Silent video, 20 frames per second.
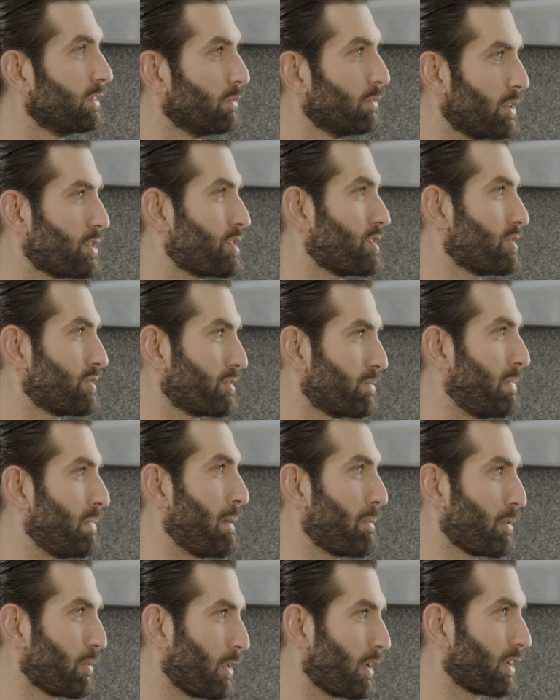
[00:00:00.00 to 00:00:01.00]
which is
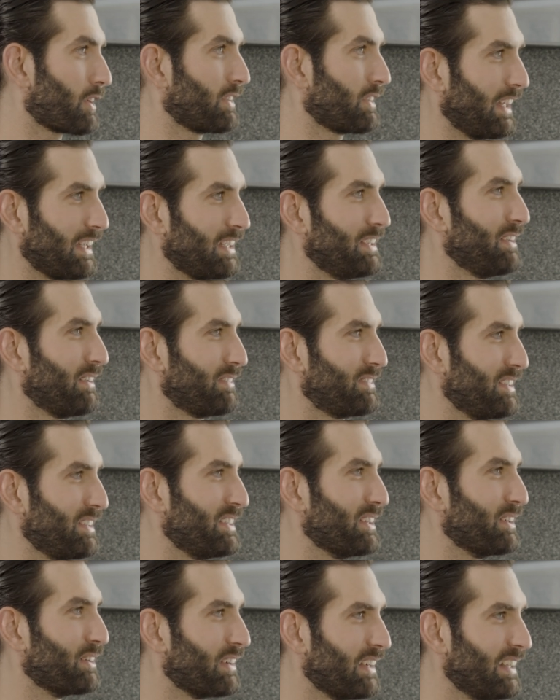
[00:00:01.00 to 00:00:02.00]
paperwork that you have to
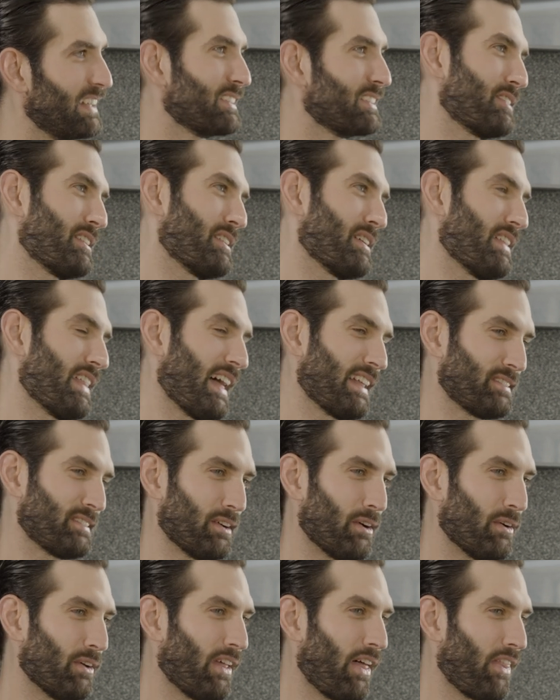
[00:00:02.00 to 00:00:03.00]
do. So anyway, that's
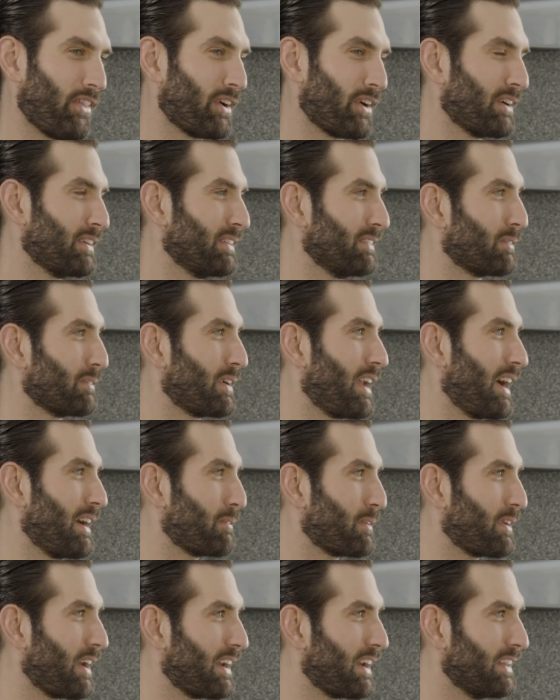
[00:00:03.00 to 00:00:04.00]
a whole other. We're
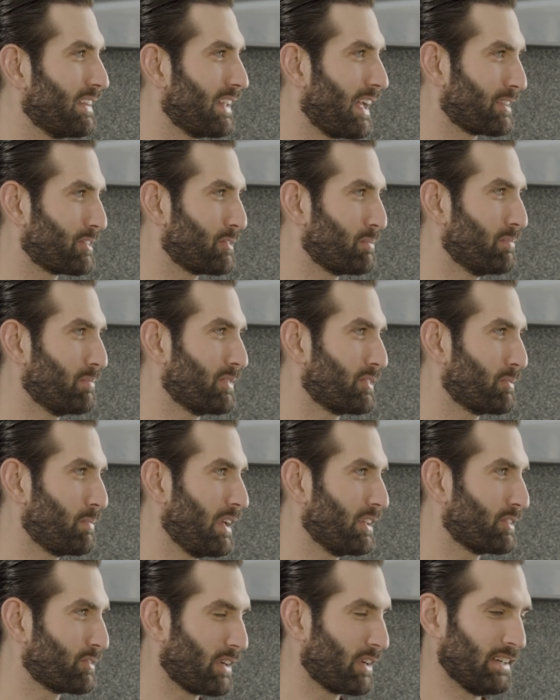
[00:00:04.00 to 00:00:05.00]
not in that
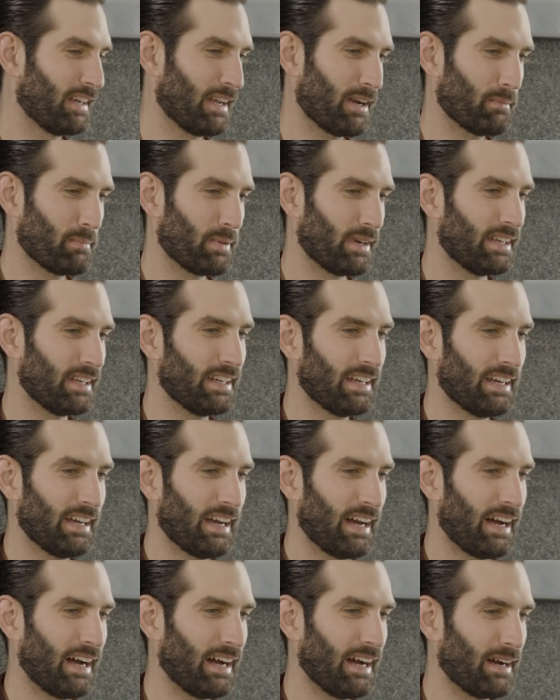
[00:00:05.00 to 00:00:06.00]
space right now, but
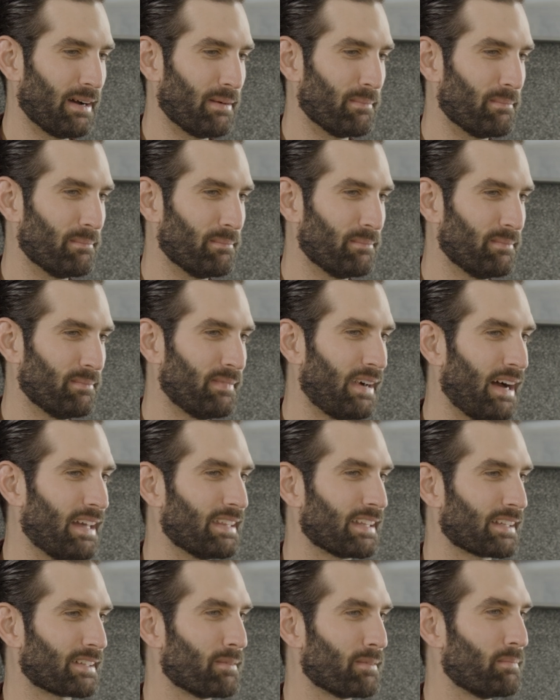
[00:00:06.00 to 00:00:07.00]
I
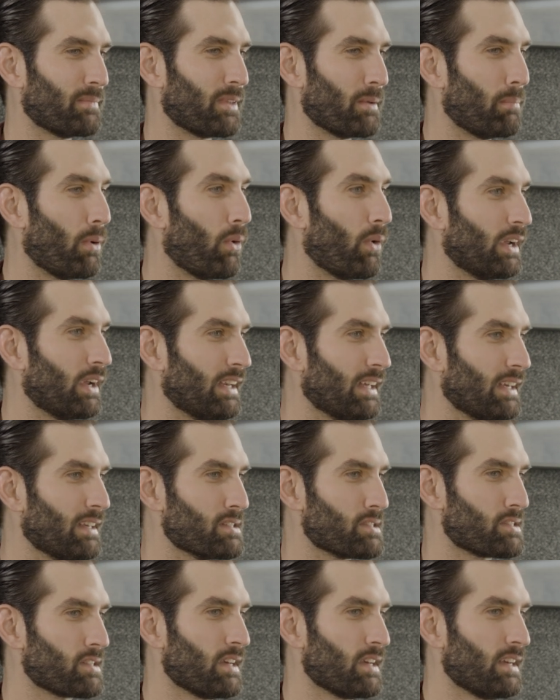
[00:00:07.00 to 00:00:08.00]
think the point
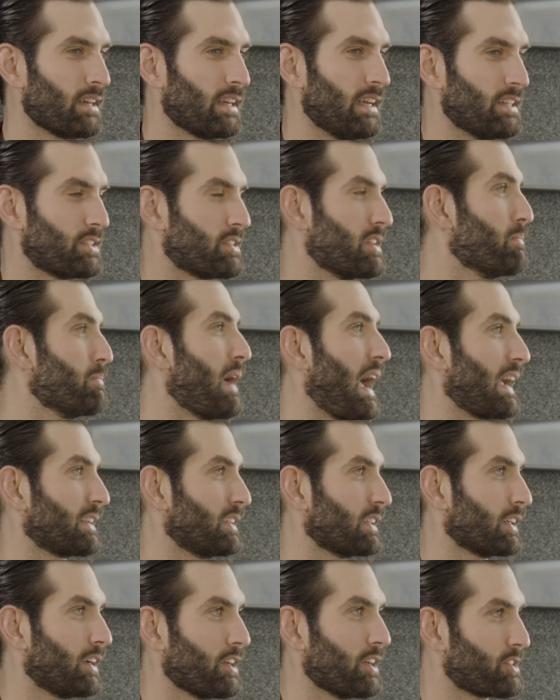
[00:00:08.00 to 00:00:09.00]
is it's
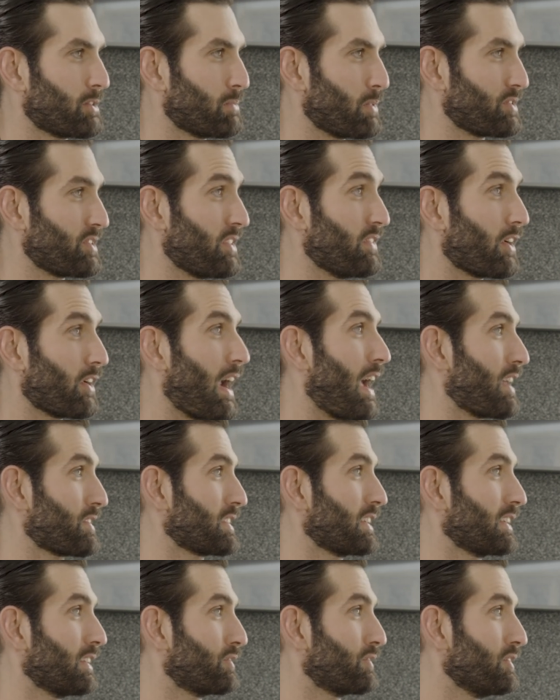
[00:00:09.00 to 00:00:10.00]
impacting customers, and they're
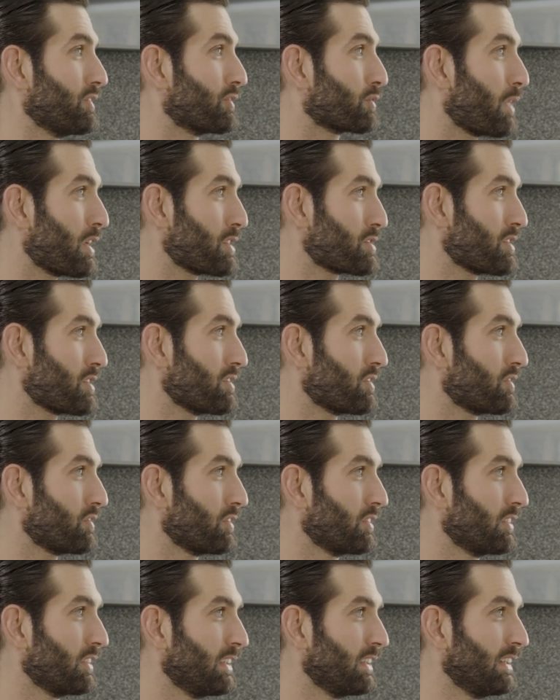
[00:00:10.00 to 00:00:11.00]
asking us these
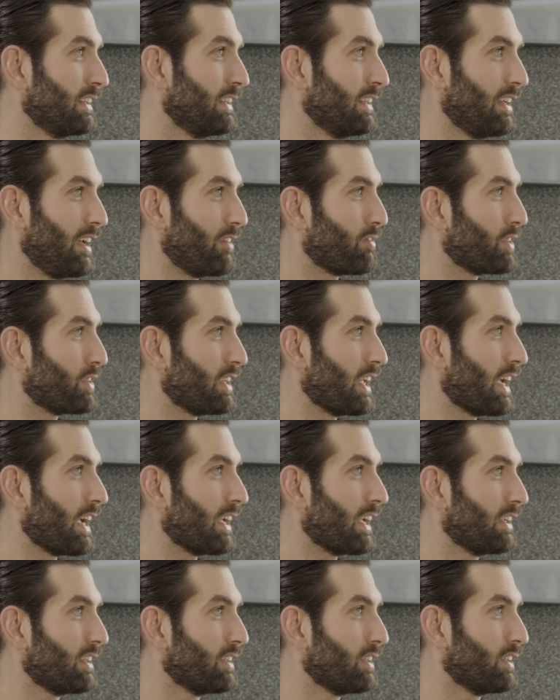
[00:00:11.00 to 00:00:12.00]
questions every
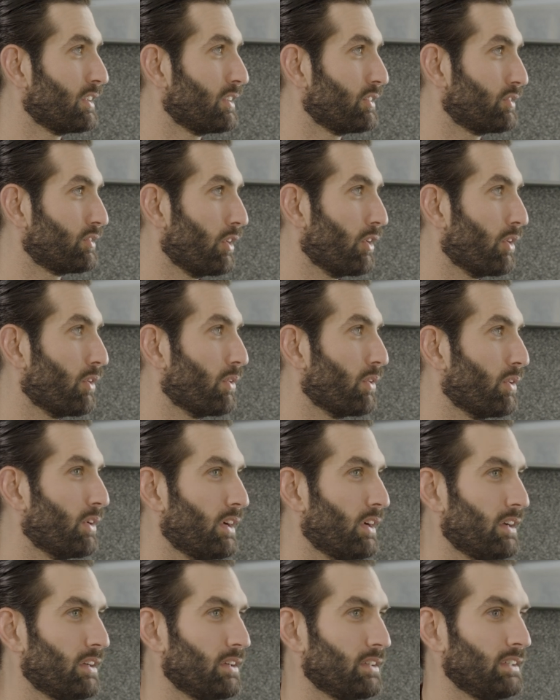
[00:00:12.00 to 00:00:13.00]
day. So
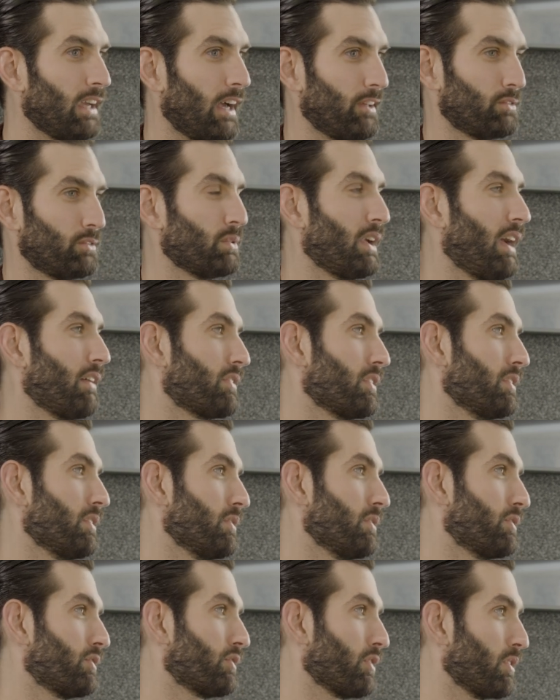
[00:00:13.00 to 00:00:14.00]
yes, we have
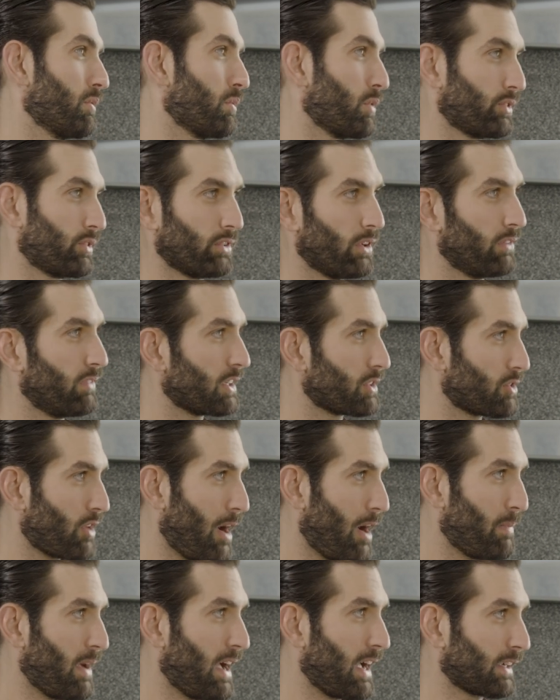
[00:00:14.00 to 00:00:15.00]
to. We're serving
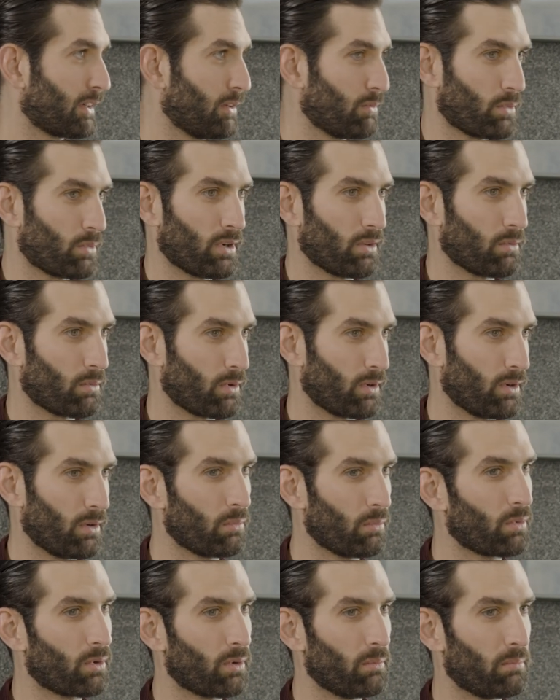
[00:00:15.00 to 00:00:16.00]
Drawback, and
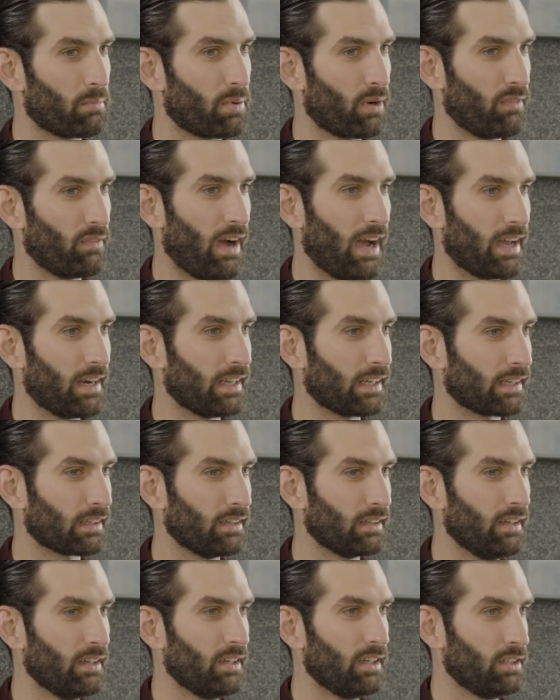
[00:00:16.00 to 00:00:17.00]
we're
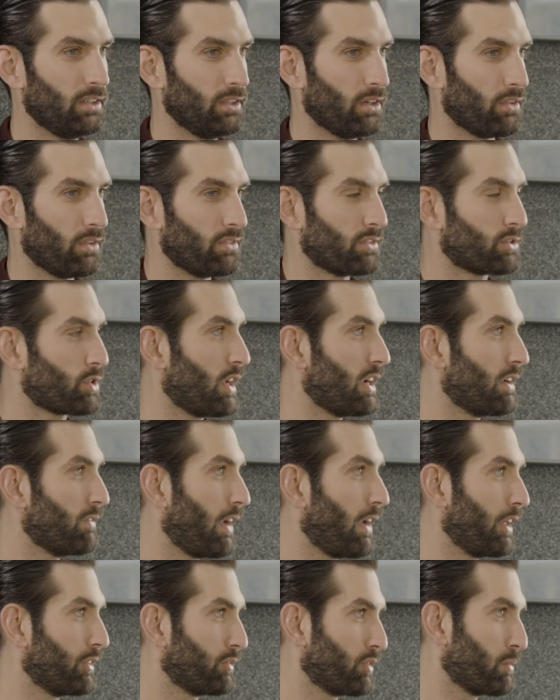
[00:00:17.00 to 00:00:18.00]
providing trade
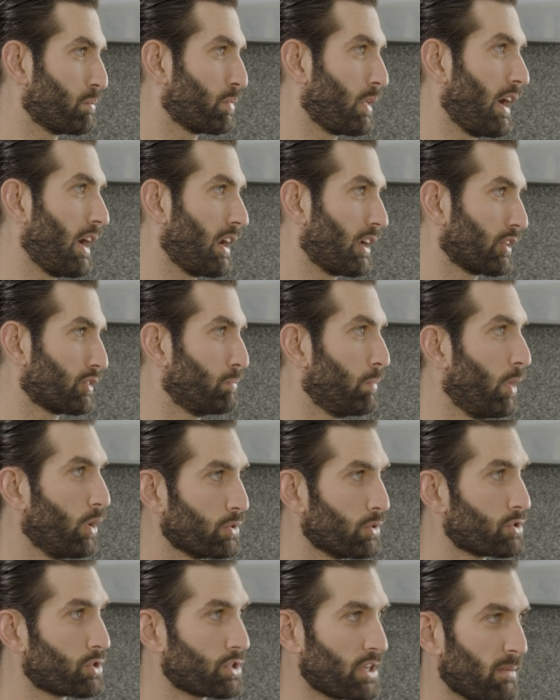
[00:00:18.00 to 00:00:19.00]
advisory products
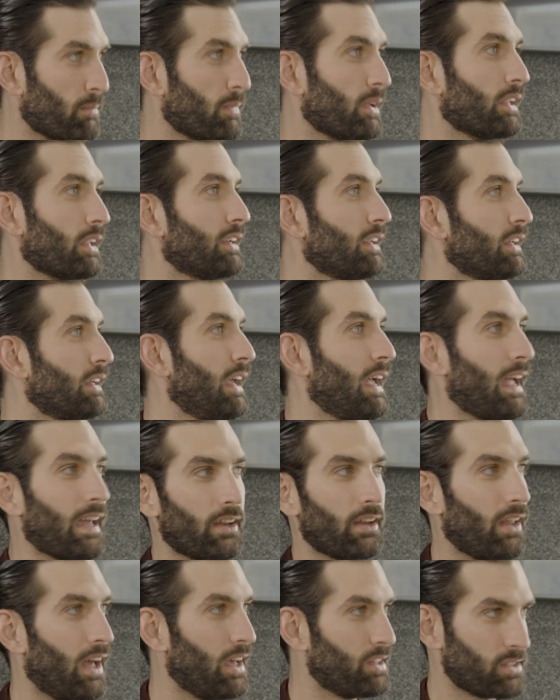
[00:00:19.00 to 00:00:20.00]
post shipment,
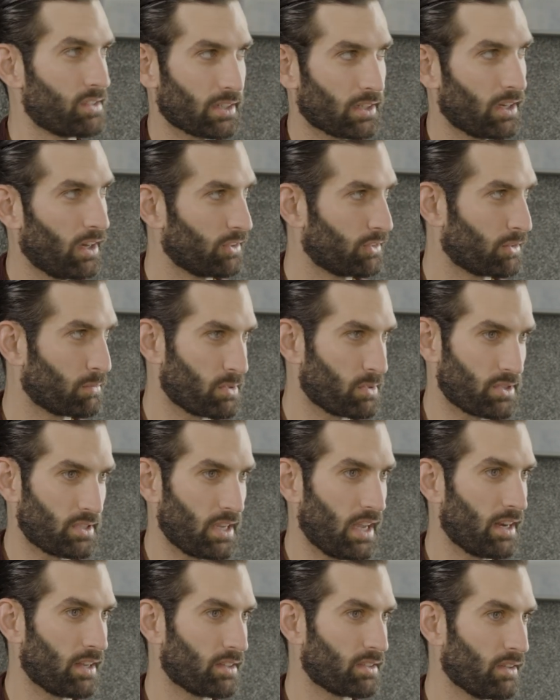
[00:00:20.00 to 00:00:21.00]
analyzing customers'
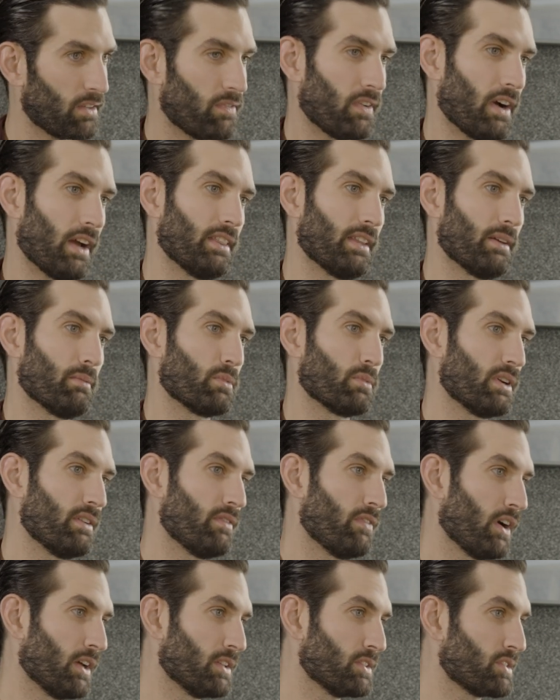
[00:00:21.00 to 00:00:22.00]
data to find them
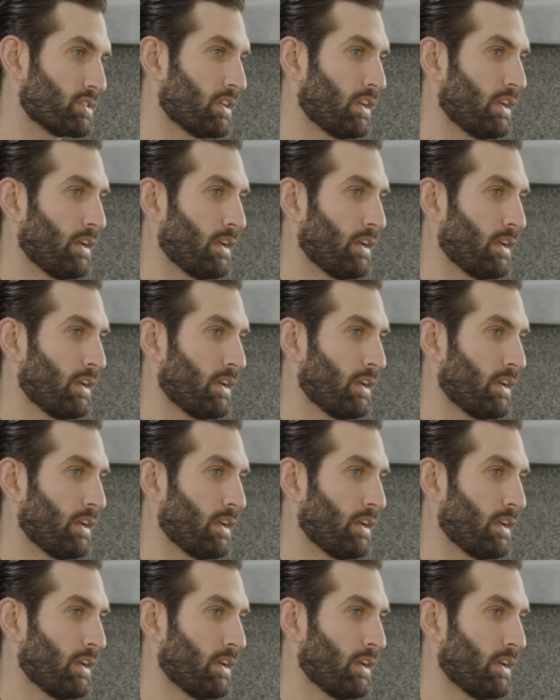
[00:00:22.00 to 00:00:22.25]
refunds.